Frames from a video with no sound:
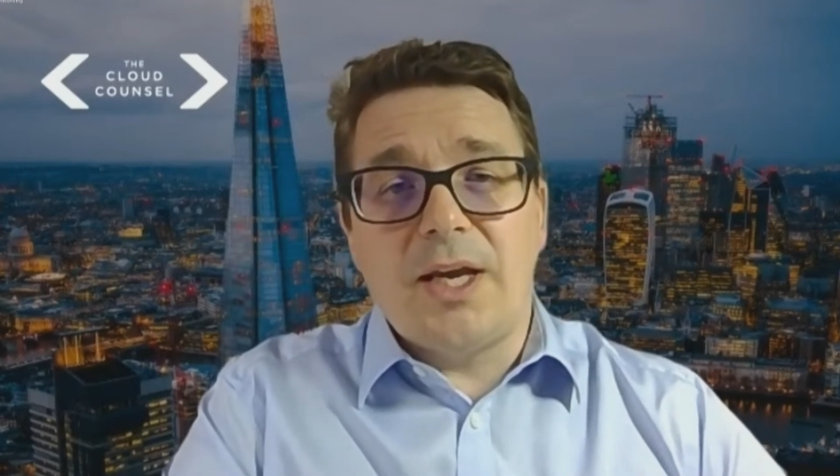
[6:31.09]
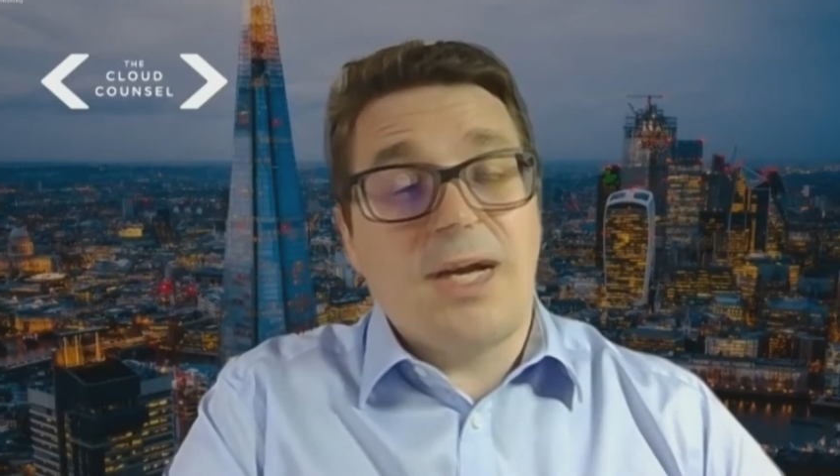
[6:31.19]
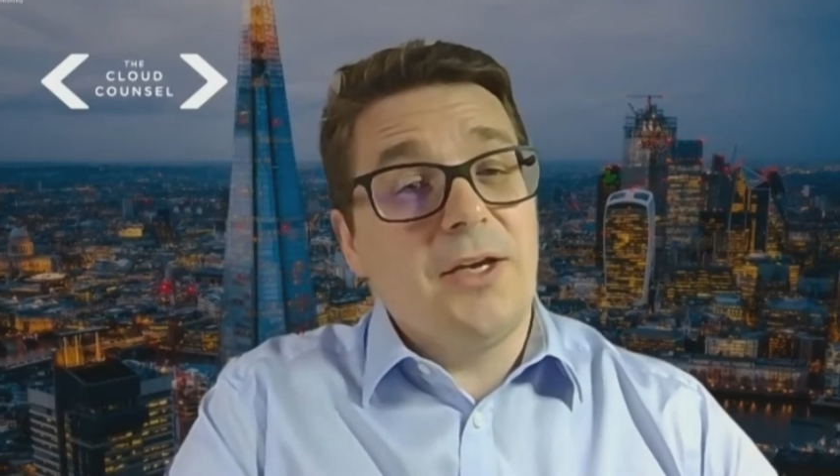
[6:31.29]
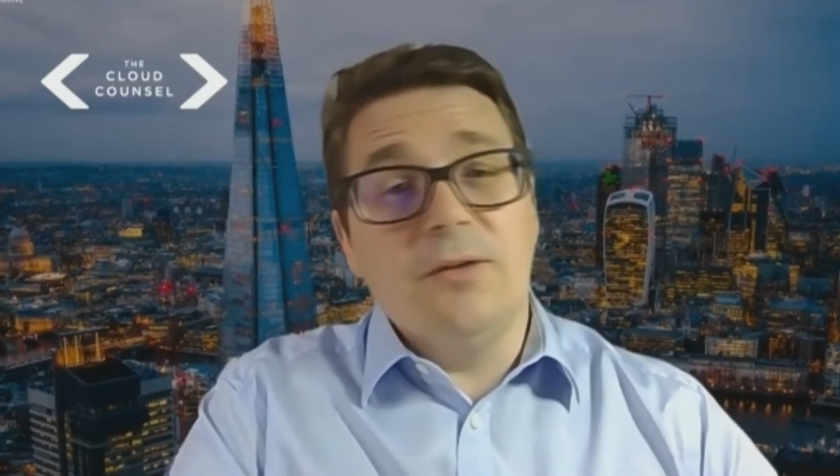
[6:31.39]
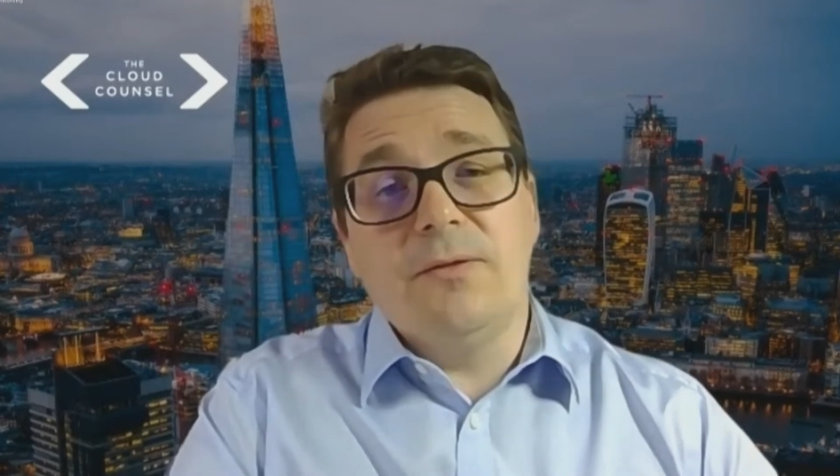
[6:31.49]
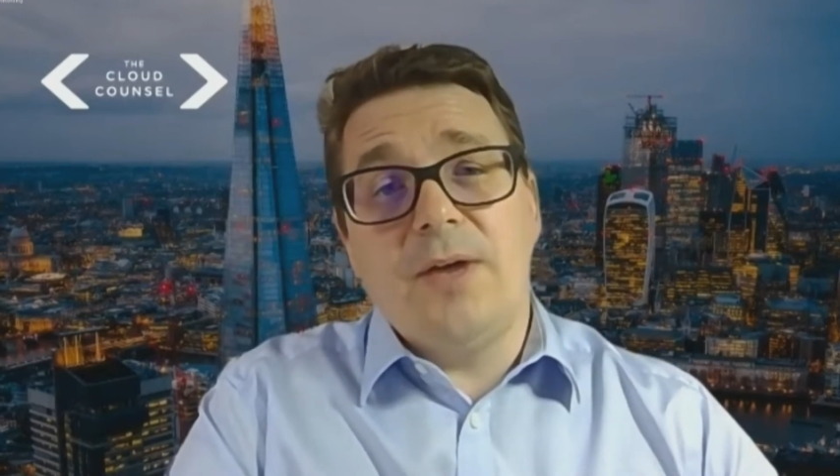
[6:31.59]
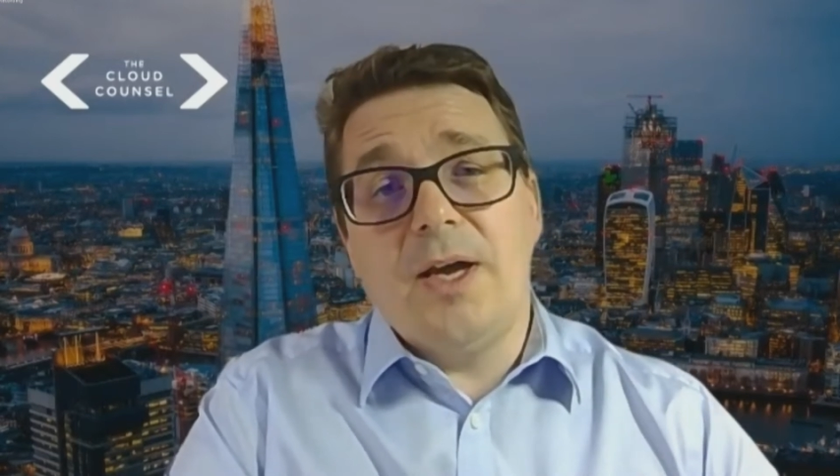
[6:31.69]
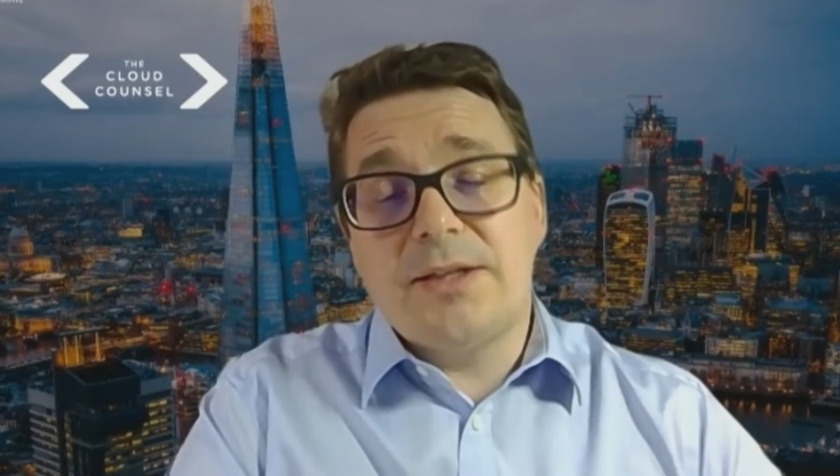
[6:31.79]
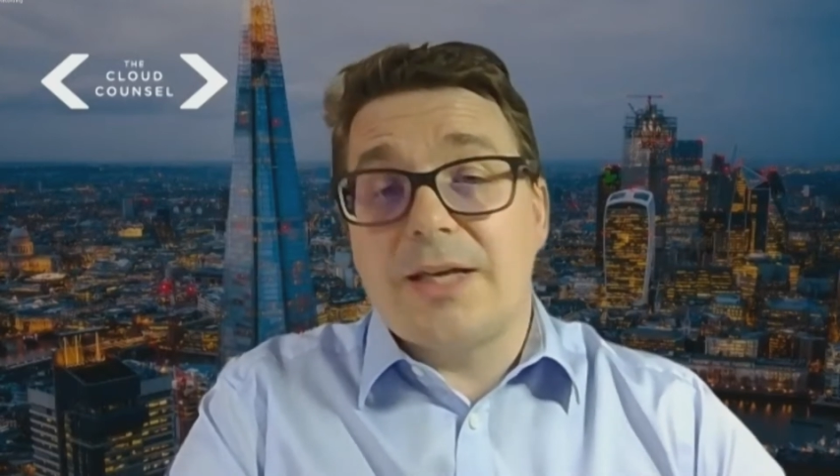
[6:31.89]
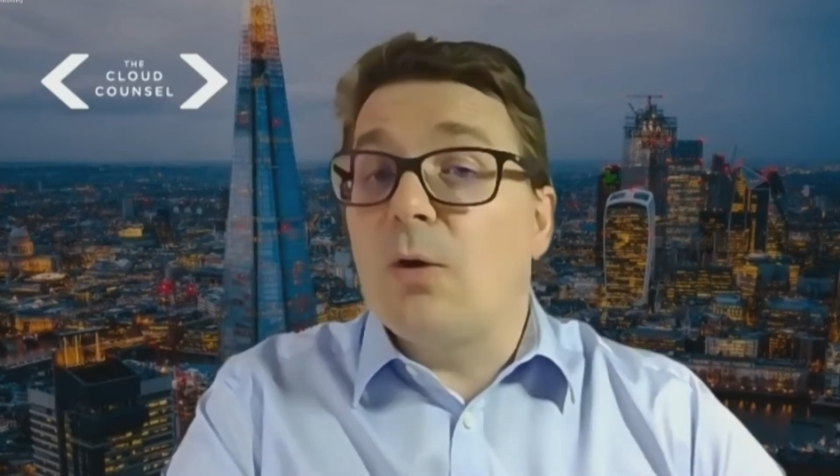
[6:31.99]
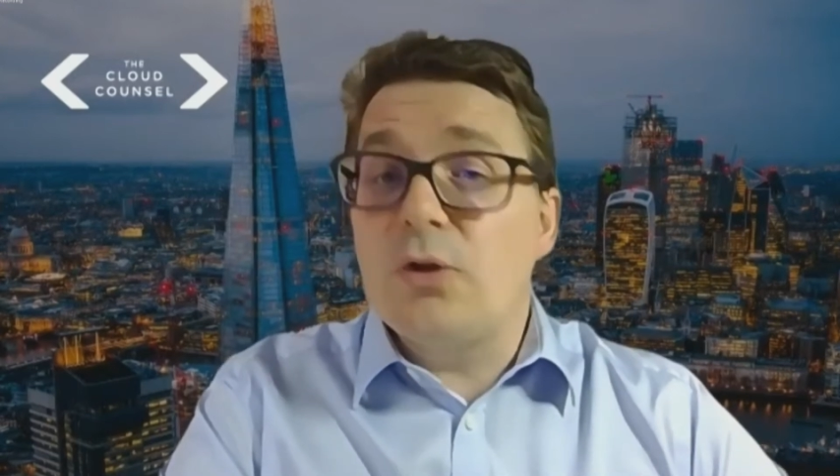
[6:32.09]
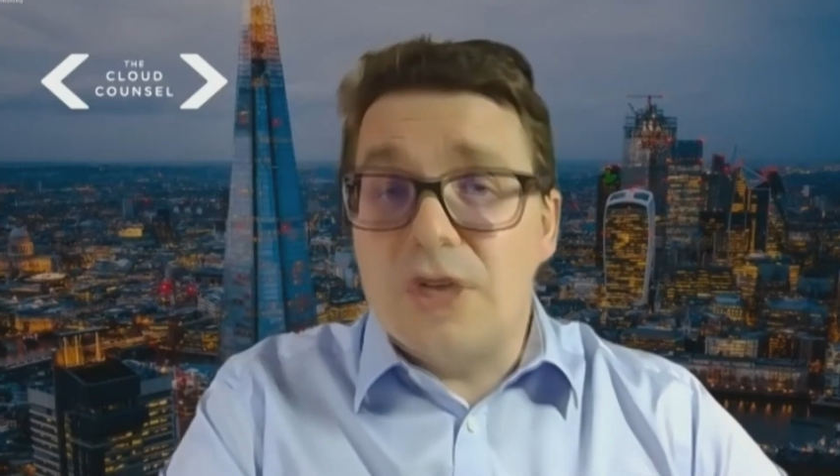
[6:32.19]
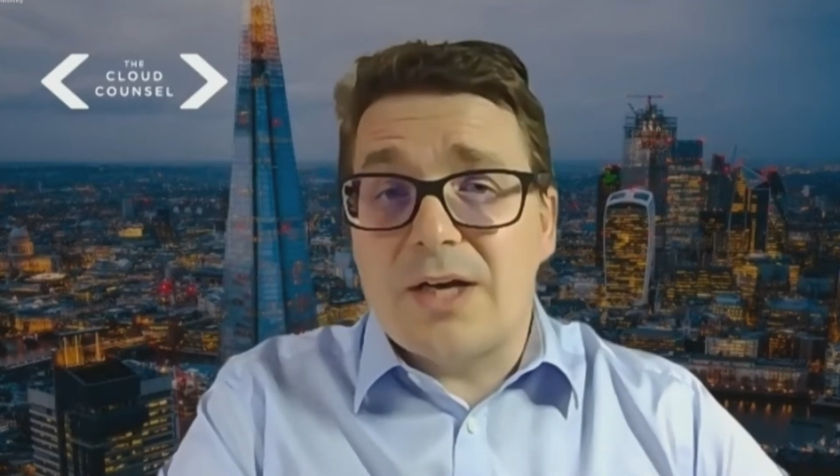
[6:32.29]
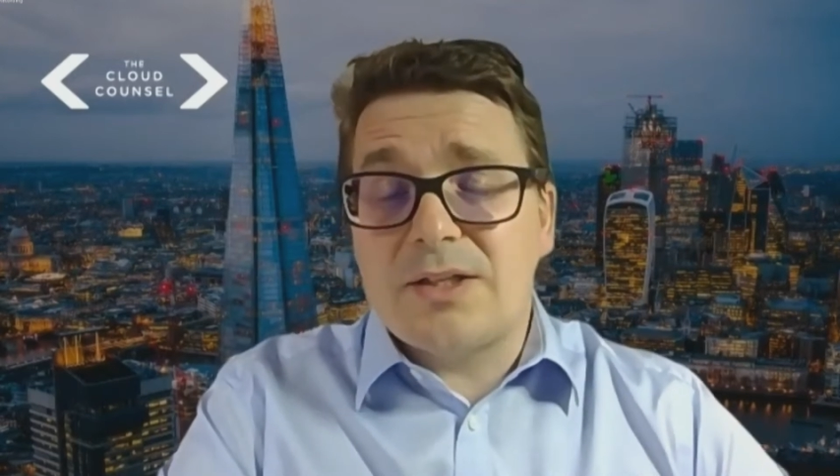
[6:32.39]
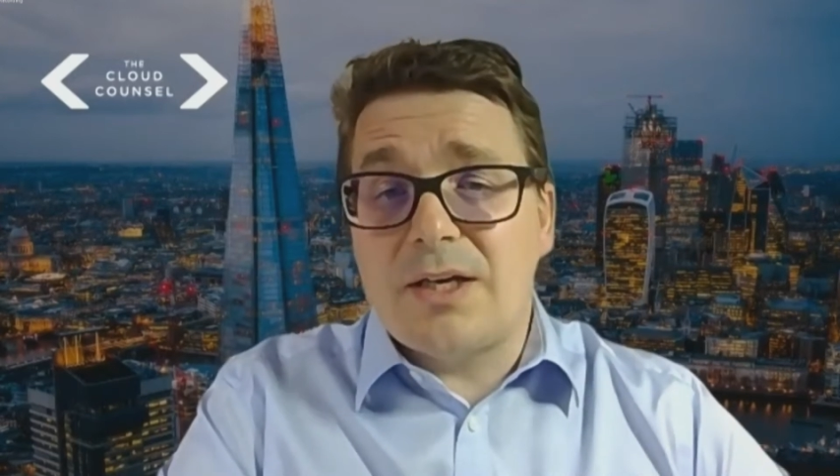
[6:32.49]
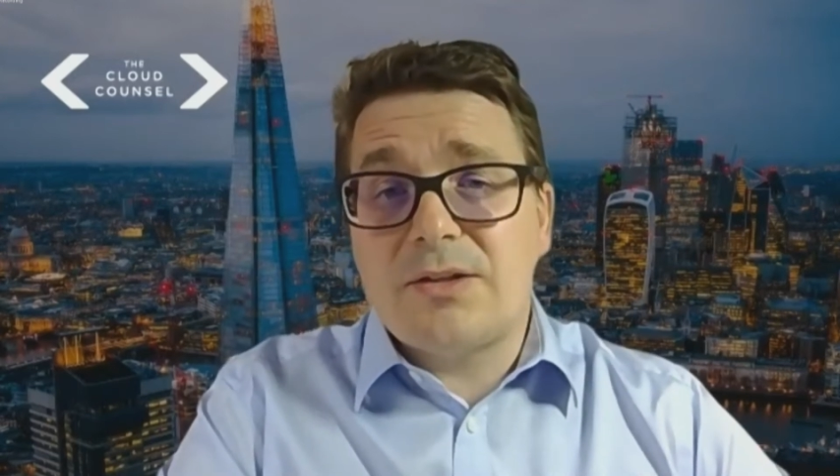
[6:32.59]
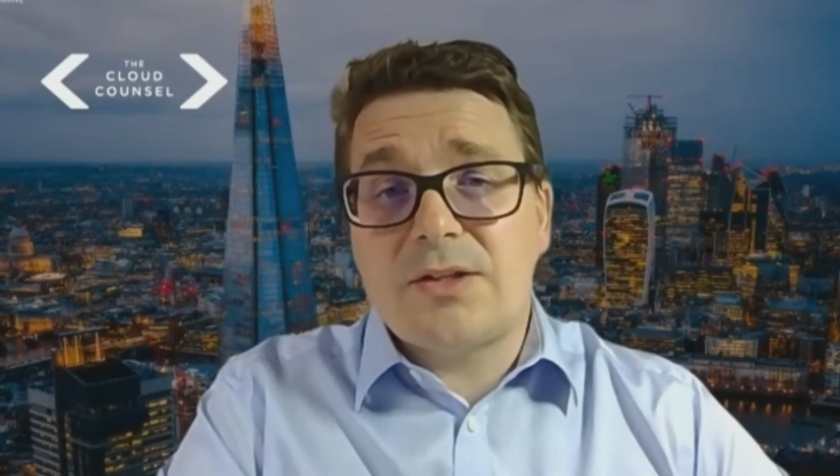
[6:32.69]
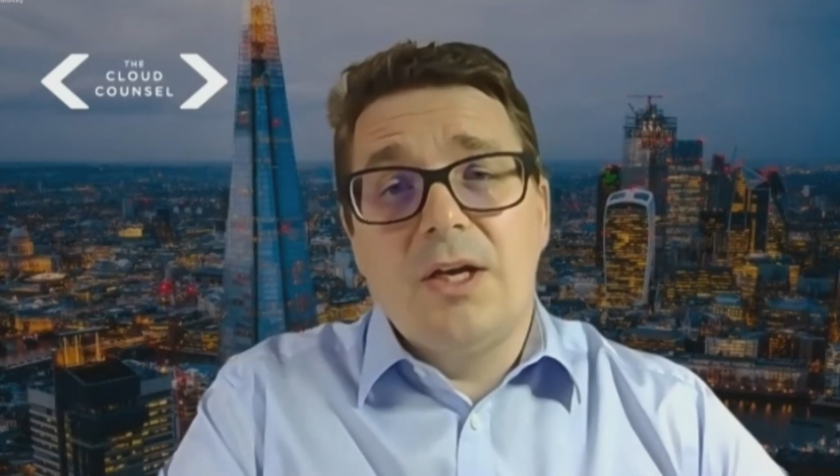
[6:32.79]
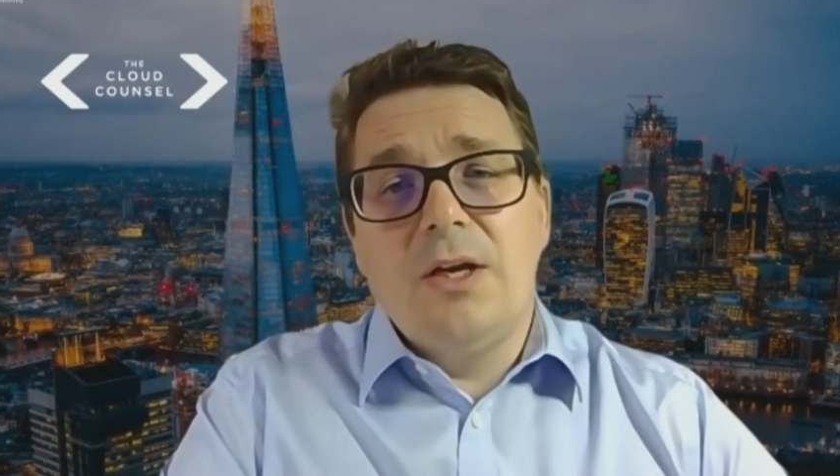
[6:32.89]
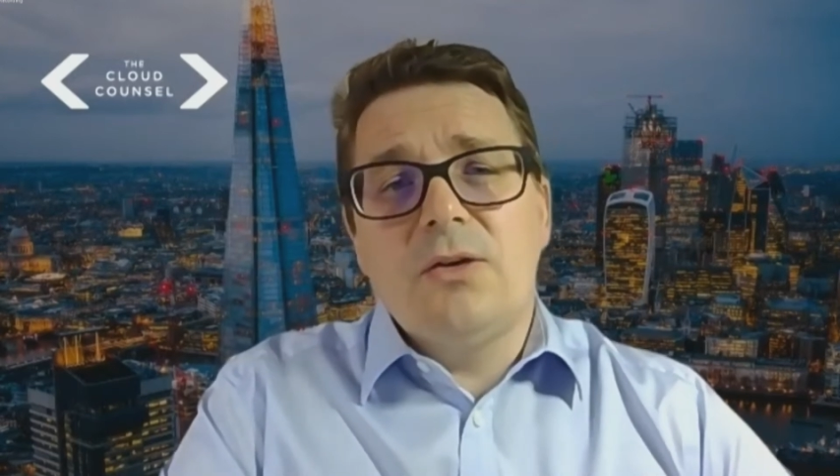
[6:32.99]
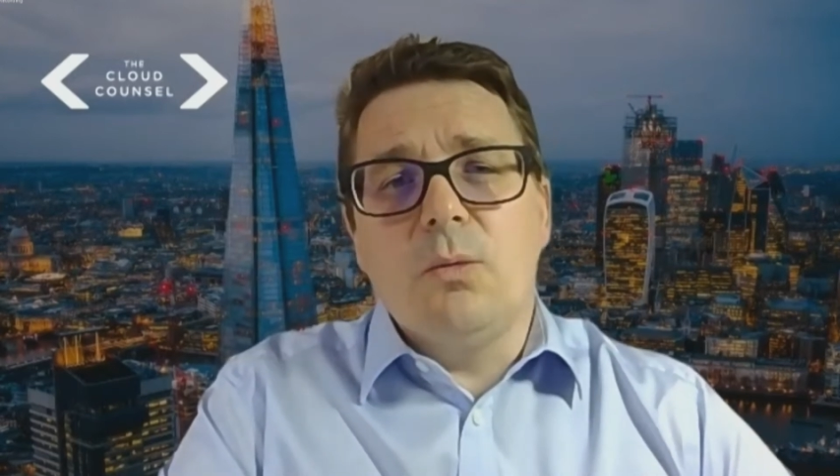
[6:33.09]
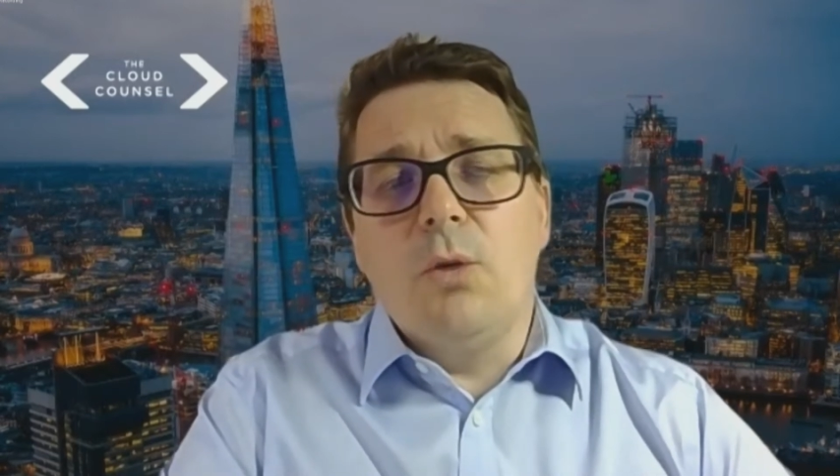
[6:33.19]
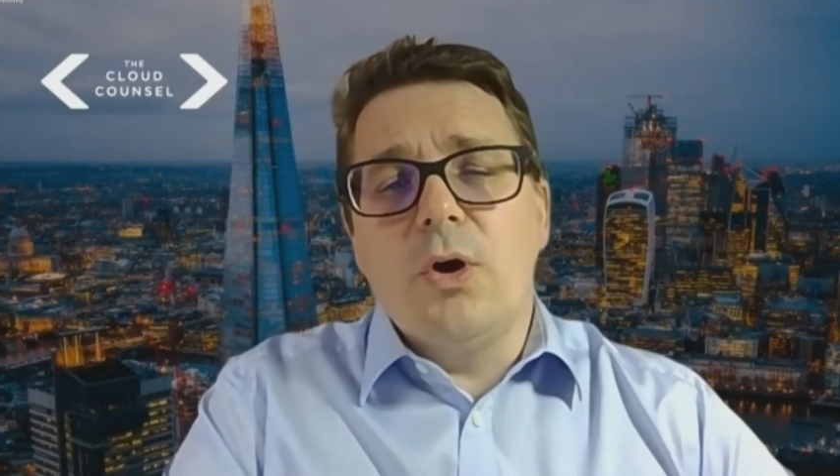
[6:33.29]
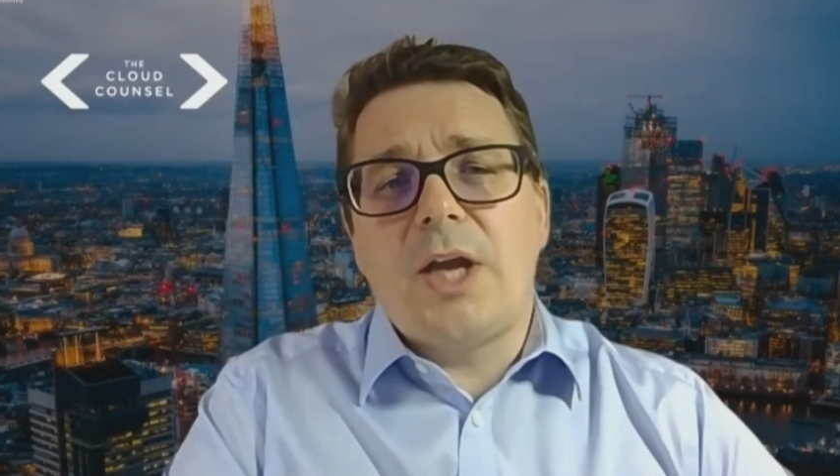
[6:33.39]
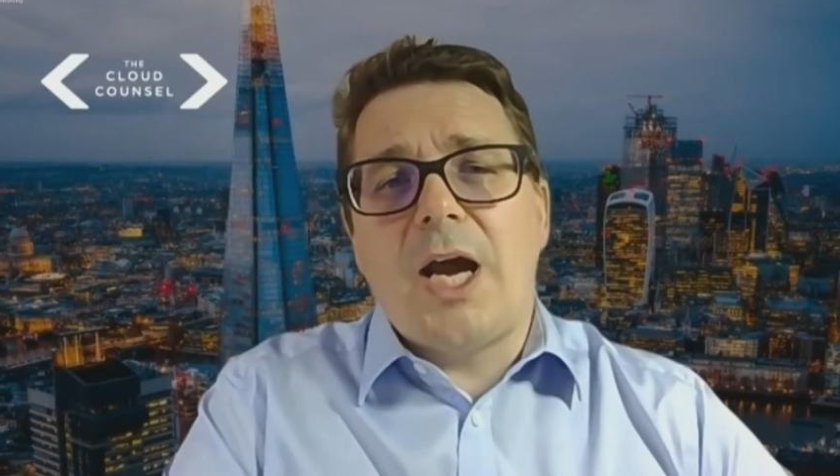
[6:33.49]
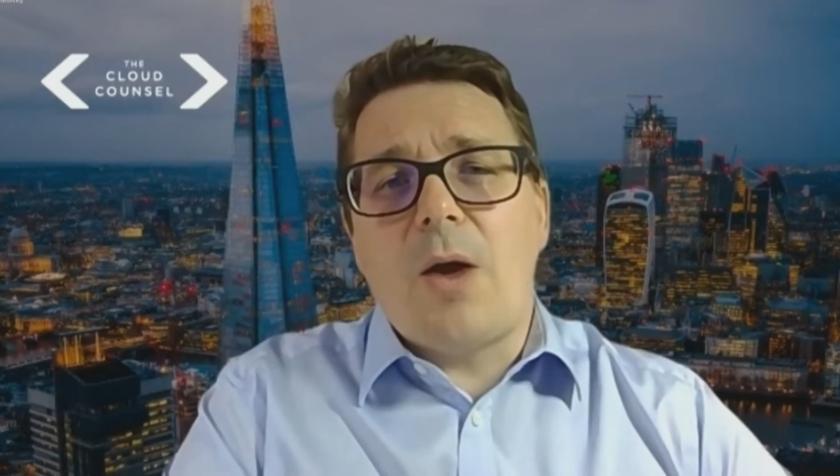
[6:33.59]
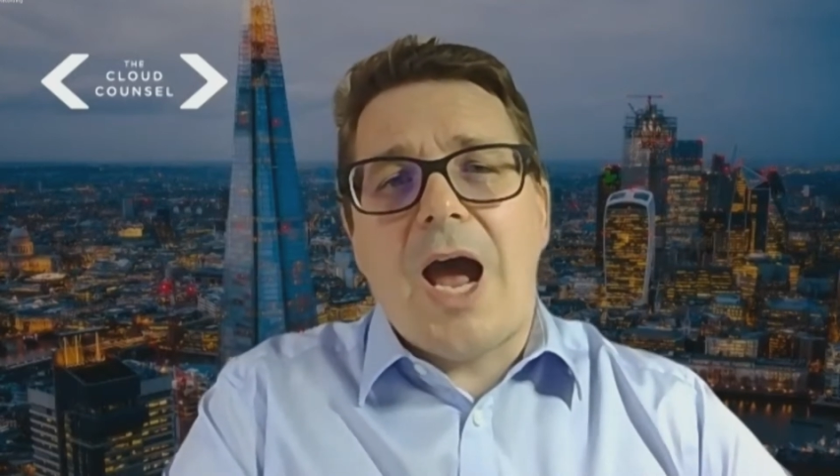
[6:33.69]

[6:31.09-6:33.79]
kind of technology assets to work out,